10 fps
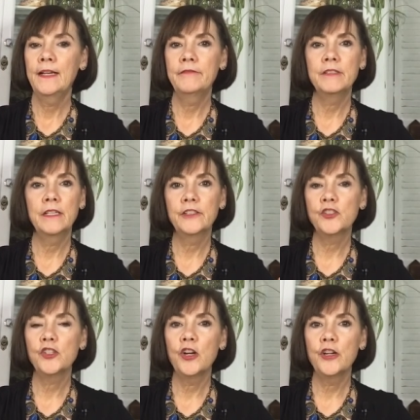I've done a
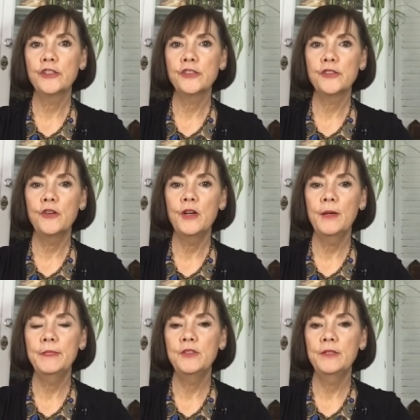chart, so
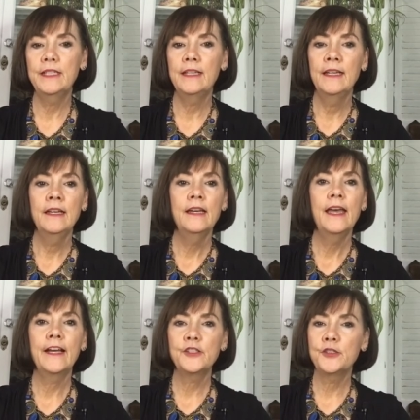I'll be doing
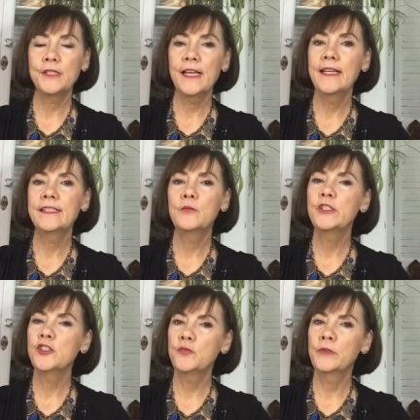exercising,
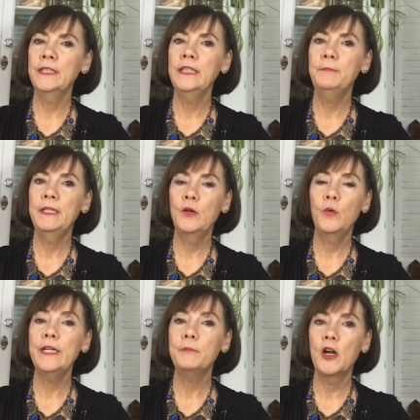which has really been a
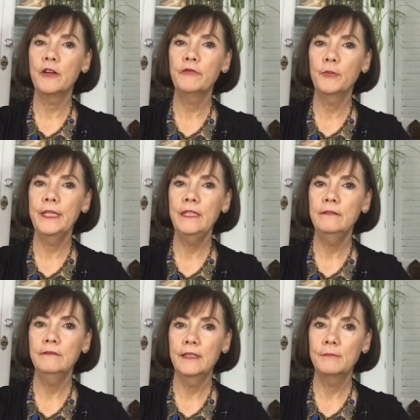weak part for
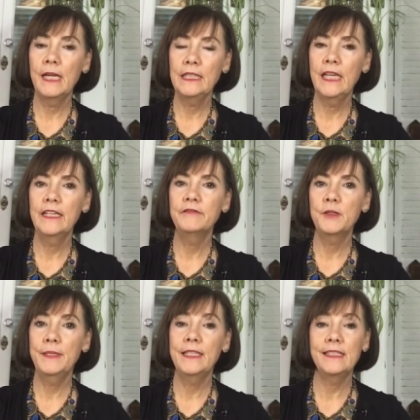me in my life
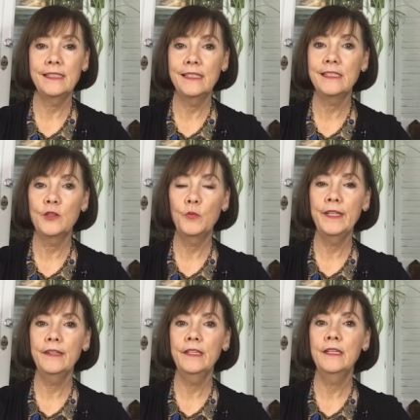to be consistent
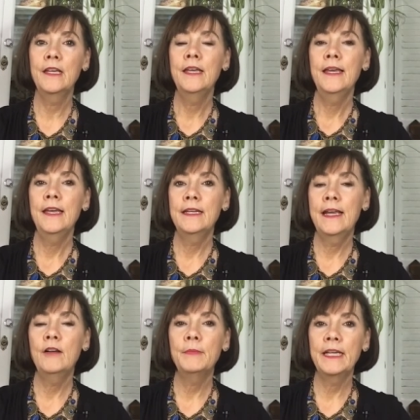with it. And
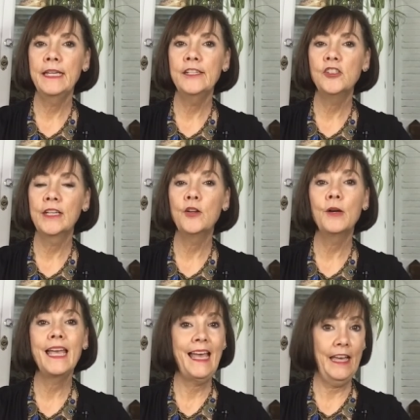now at my age, I know
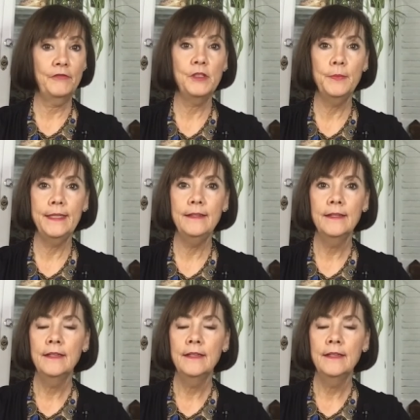I have to be.